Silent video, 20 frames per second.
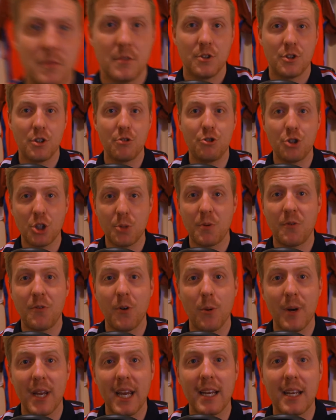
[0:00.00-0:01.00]
So just
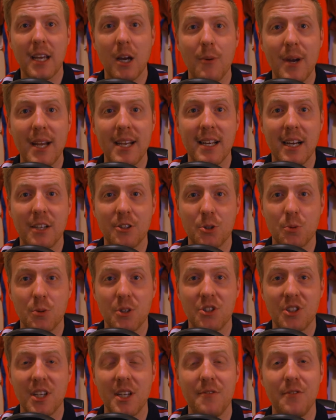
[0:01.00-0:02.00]
before we get going, I just want to
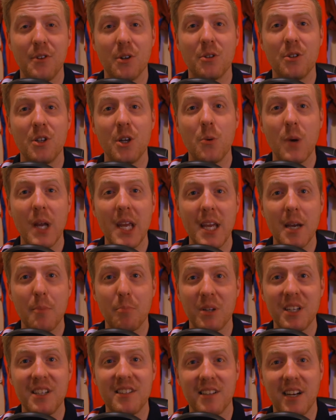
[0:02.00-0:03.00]
say if you're new here,
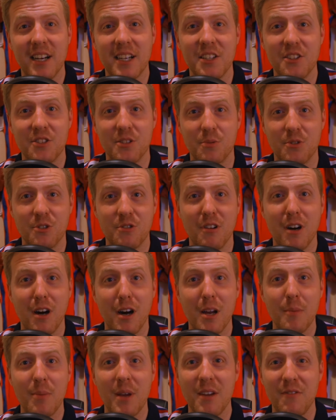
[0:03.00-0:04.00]
please like and
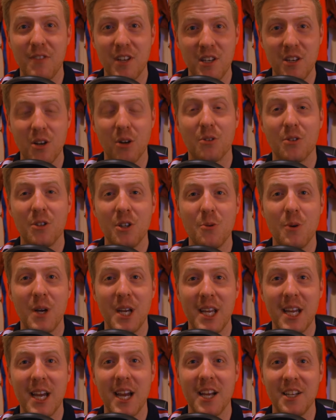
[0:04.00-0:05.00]
subscribe. If you're not new
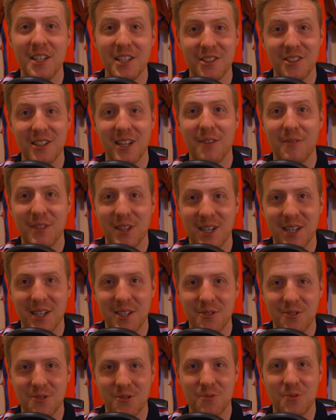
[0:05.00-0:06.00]
here and you still haven't liked
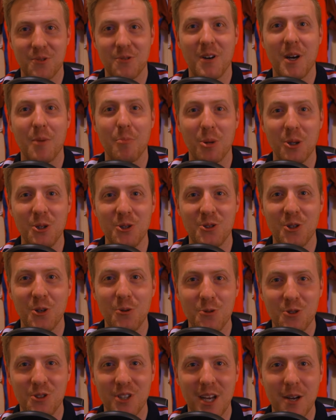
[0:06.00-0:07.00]
and subscribed, please
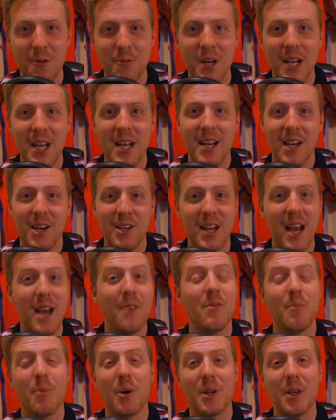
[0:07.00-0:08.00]
do so. And
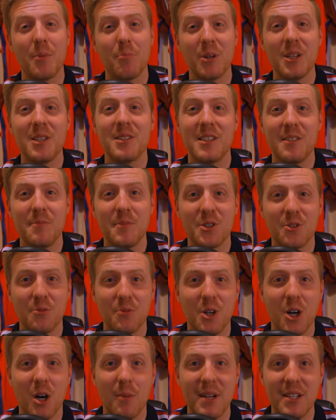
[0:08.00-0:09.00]
everybody, please leave me some
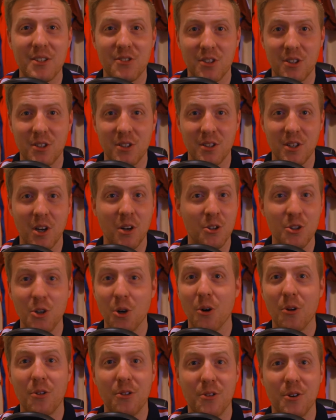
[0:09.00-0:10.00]
comments on
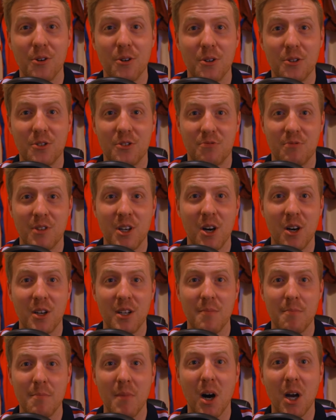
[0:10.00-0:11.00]
your thoughts
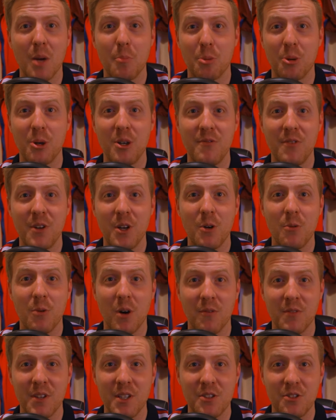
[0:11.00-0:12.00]
regarding my preview
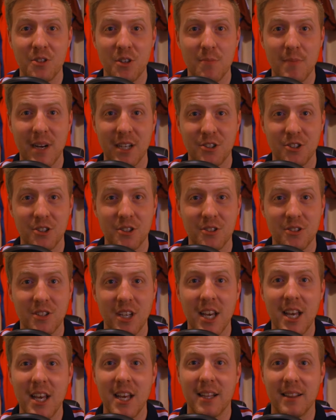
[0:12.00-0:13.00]
of these two matches
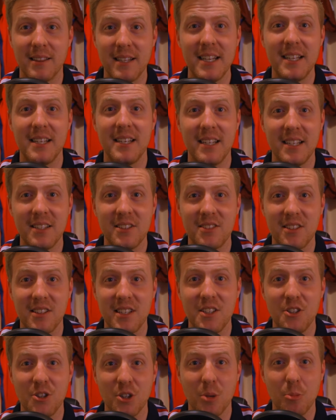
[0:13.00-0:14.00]
leading into
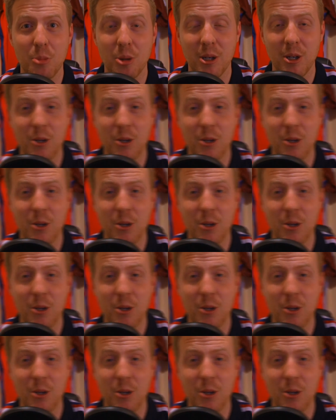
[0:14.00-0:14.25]
these European